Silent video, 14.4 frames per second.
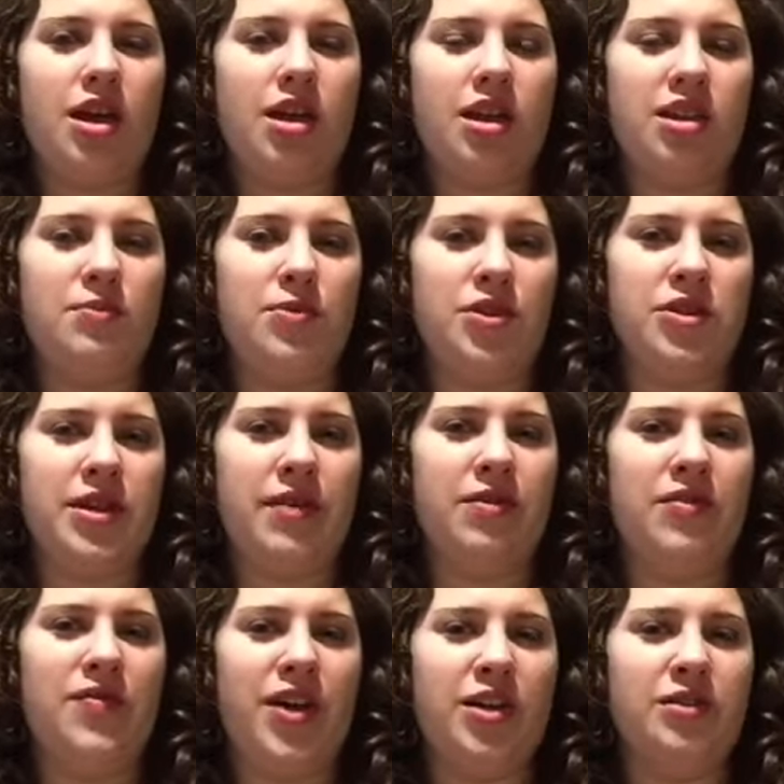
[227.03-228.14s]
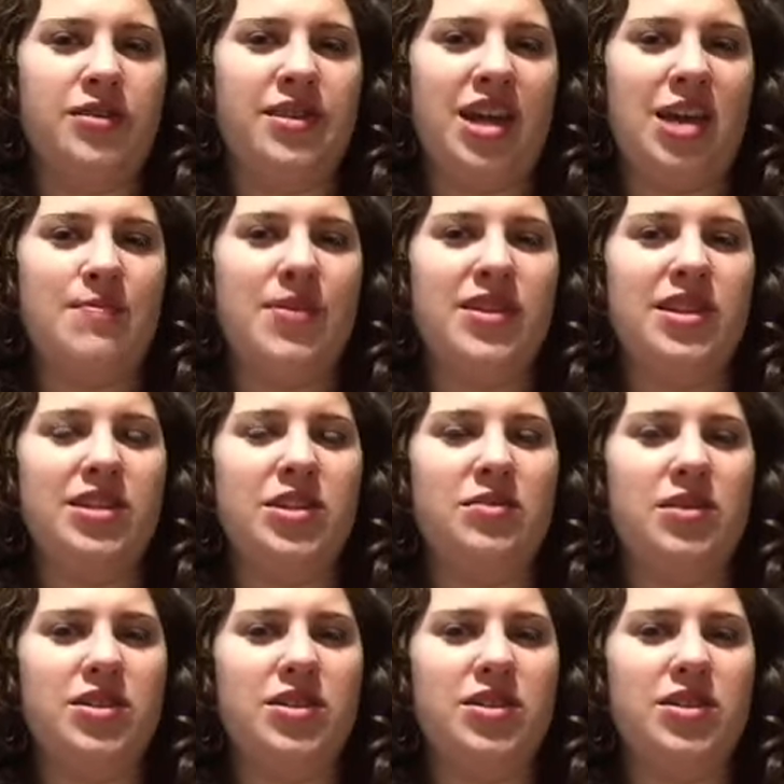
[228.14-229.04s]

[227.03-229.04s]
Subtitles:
And the British have the final say, but they don't